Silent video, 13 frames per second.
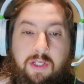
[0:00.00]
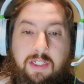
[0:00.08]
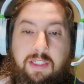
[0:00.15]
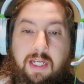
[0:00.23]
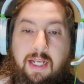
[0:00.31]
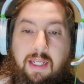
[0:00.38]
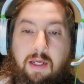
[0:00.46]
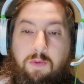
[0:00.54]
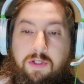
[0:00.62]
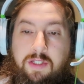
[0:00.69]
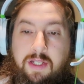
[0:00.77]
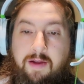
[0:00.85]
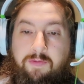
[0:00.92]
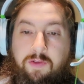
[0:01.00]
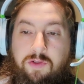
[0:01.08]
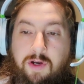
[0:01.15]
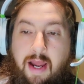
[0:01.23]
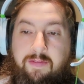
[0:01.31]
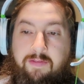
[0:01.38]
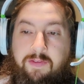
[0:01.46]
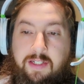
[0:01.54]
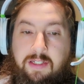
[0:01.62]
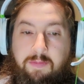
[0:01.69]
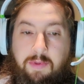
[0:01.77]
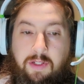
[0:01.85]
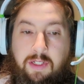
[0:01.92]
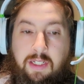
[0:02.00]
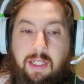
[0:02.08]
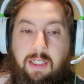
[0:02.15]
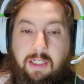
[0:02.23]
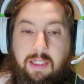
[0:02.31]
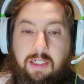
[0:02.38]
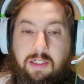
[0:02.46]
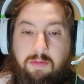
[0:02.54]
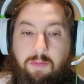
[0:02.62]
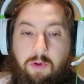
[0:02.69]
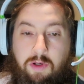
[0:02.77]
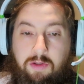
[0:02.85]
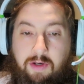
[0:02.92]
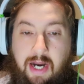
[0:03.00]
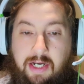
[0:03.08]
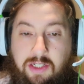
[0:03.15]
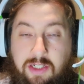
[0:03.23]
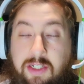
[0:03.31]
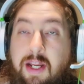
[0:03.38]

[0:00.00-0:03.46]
contending it would stifle driving flexibility and lead to more crashes.